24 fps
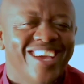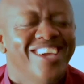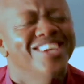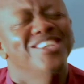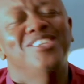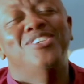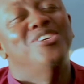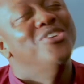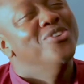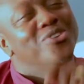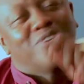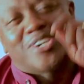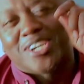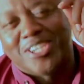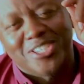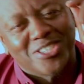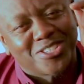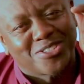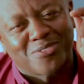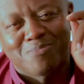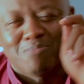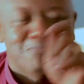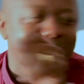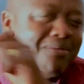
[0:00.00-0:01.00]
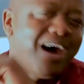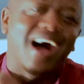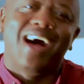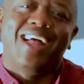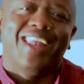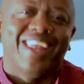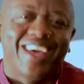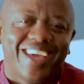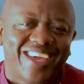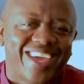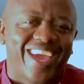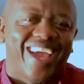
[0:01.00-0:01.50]
you can
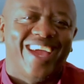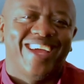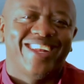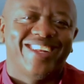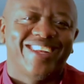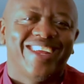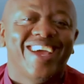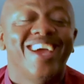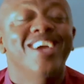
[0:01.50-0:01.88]
smile again,